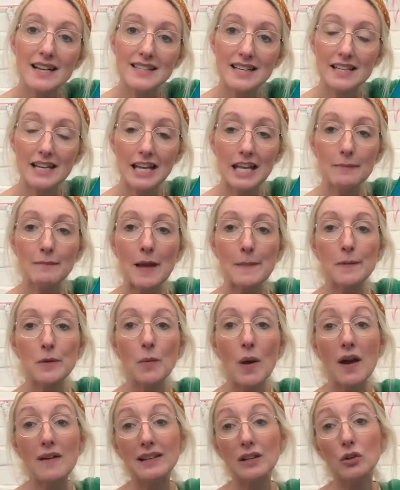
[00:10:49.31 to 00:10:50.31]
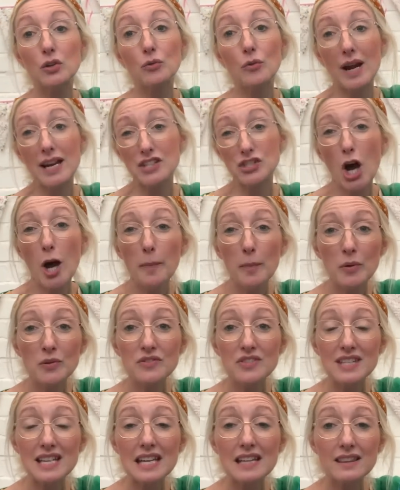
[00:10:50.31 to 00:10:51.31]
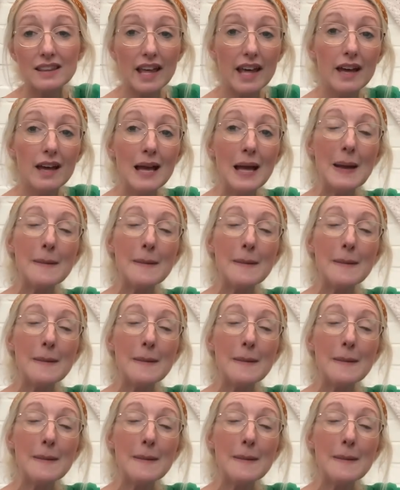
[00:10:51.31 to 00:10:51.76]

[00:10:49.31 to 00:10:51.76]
and I can maybe wear a little grey top underneath it,